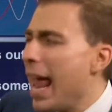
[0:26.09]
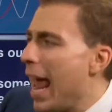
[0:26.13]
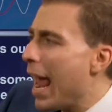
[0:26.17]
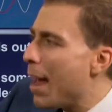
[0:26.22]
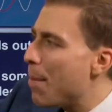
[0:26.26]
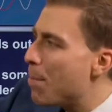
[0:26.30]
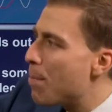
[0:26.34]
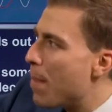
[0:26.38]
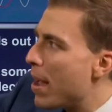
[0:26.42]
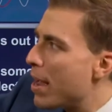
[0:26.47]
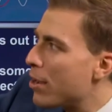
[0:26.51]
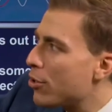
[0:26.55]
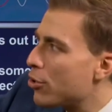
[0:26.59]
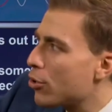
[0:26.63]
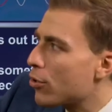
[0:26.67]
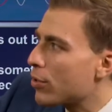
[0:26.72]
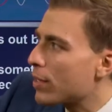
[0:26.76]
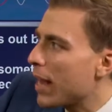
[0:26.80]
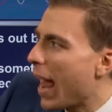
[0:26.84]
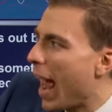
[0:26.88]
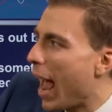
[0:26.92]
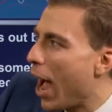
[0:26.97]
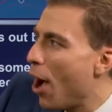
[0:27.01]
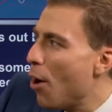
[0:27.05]
It
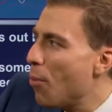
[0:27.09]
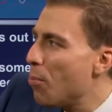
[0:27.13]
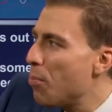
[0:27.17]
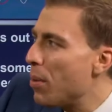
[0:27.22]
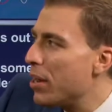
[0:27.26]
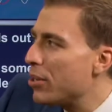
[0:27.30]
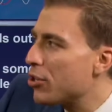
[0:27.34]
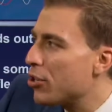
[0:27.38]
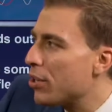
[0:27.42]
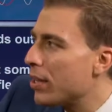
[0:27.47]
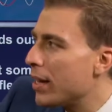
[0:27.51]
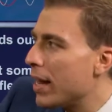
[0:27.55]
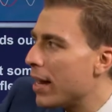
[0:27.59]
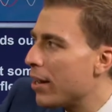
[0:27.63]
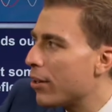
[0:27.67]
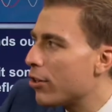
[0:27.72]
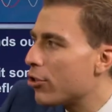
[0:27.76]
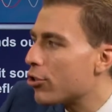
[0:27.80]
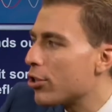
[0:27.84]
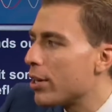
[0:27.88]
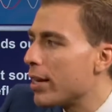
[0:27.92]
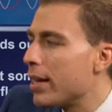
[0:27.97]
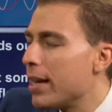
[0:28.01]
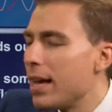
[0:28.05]
measures how much of that
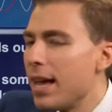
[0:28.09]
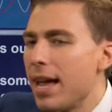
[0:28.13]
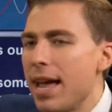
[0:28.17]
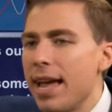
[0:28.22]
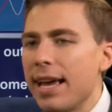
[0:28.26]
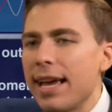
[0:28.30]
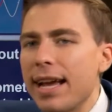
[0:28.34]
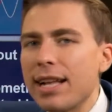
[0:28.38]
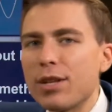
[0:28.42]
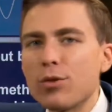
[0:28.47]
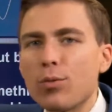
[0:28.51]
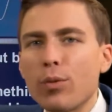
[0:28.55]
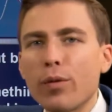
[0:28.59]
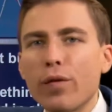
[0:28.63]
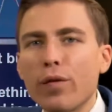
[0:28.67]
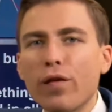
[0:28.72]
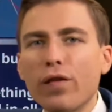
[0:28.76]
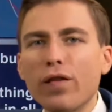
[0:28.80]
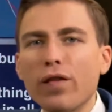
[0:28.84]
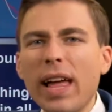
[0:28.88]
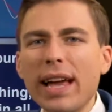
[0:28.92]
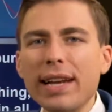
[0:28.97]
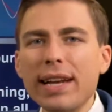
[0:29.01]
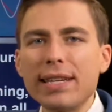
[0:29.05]
energy gets
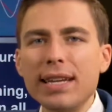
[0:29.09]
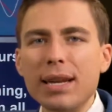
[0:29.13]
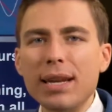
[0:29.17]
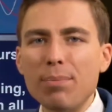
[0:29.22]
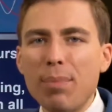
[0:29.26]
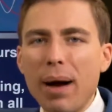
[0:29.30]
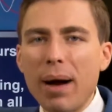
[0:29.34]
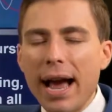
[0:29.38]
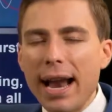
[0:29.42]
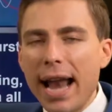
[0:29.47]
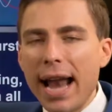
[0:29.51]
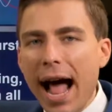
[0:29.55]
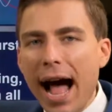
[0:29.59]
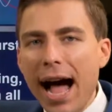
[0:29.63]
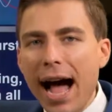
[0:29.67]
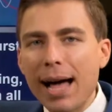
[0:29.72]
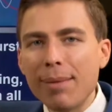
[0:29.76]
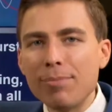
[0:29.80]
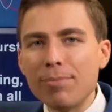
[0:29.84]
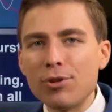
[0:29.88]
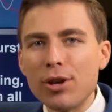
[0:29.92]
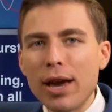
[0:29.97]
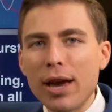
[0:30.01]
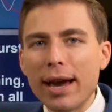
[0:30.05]
reflected by an
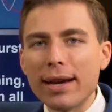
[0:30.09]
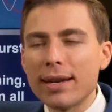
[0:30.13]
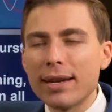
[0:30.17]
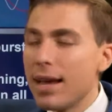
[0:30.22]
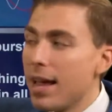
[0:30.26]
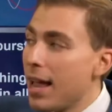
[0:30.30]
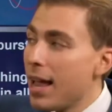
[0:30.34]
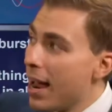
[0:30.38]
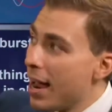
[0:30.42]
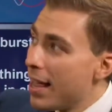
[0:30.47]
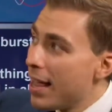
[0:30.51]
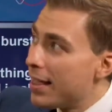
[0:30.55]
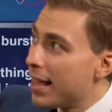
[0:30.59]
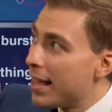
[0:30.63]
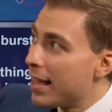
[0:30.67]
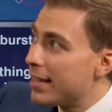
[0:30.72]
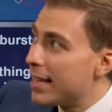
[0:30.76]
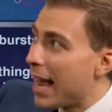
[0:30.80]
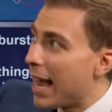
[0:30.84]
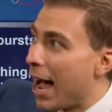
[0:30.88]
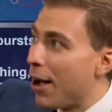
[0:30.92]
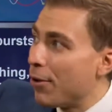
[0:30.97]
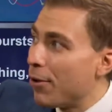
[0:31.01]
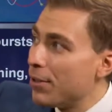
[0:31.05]
object
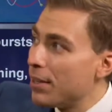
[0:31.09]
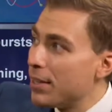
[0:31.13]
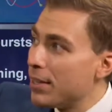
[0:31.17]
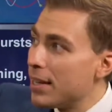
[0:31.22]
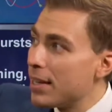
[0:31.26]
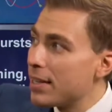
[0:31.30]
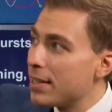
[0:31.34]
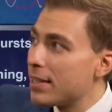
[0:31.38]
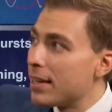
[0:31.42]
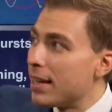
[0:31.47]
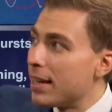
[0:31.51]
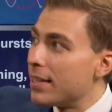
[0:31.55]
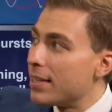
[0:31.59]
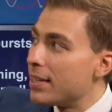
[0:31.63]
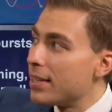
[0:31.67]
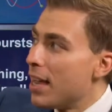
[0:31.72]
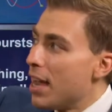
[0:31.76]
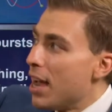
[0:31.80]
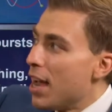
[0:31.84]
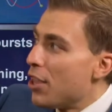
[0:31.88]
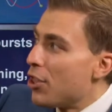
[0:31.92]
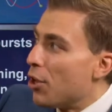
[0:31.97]
that's out in the distance.